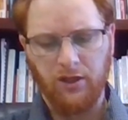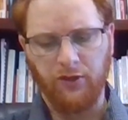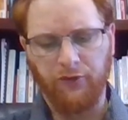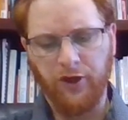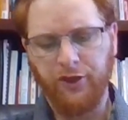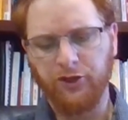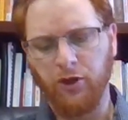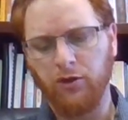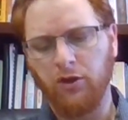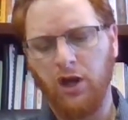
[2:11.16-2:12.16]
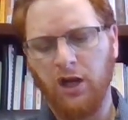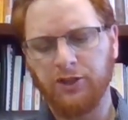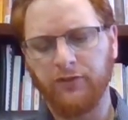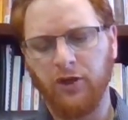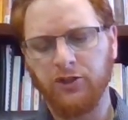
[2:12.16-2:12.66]
"The fifth internal
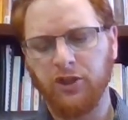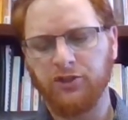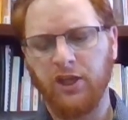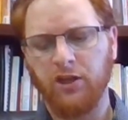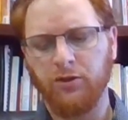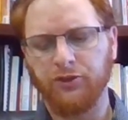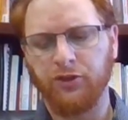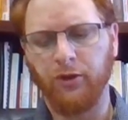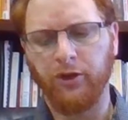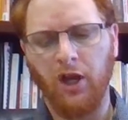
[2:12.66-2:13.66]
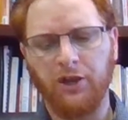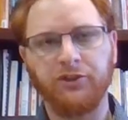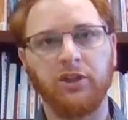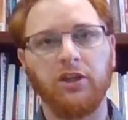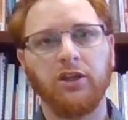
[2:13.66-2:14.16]
cause of unjust anger is
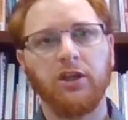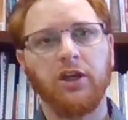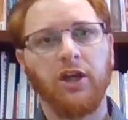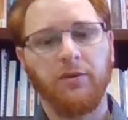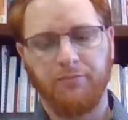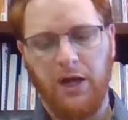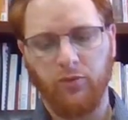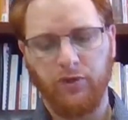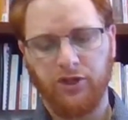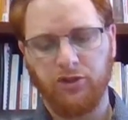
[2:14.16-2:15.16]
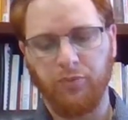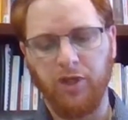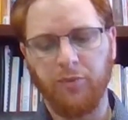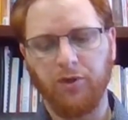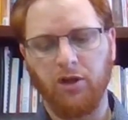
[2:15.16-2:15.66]
curiosity, by which
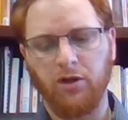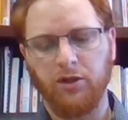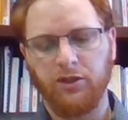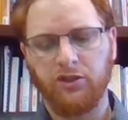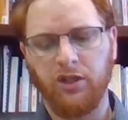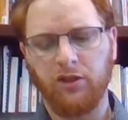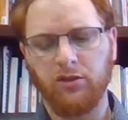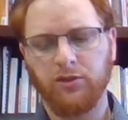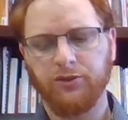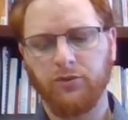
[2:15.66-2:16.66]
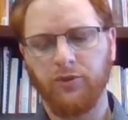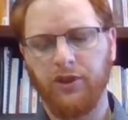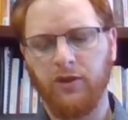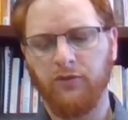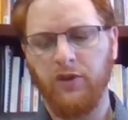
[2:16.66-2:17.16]
people are tickled
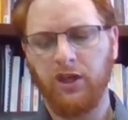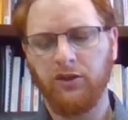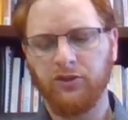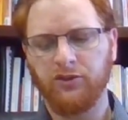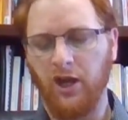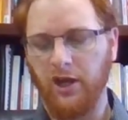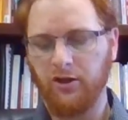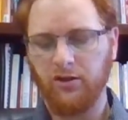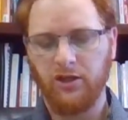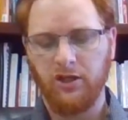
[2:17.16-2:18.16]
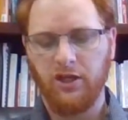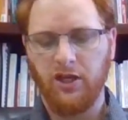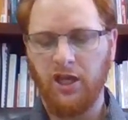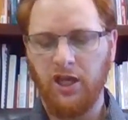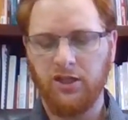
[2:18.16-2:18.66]
with a vain desire
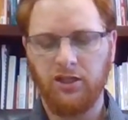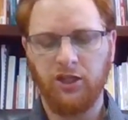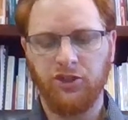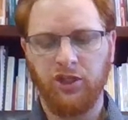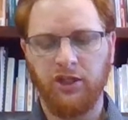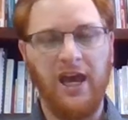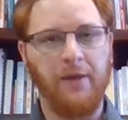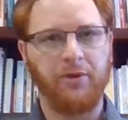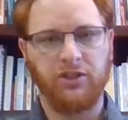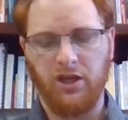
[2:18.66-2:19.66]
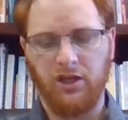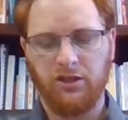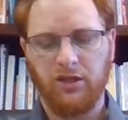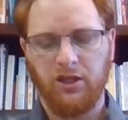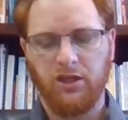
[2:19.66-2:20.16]
and itching
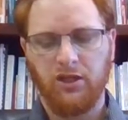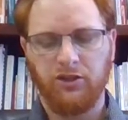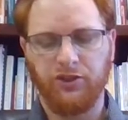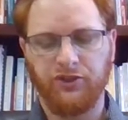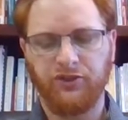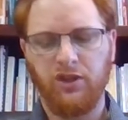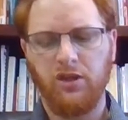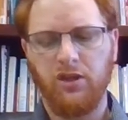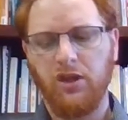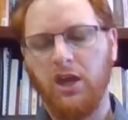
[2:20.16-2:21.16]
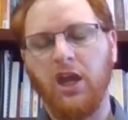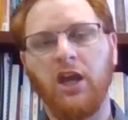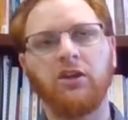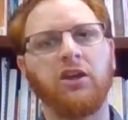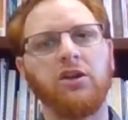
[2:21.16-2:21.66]
appetite to see
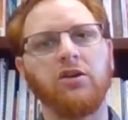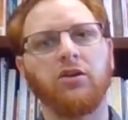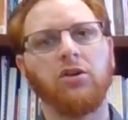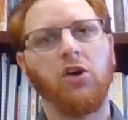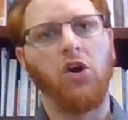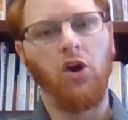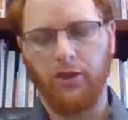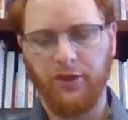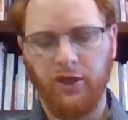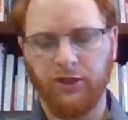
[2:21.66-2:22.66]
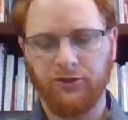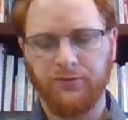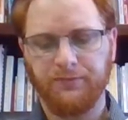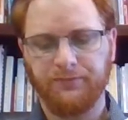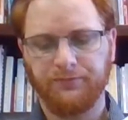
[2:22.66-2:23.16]
and hear all things."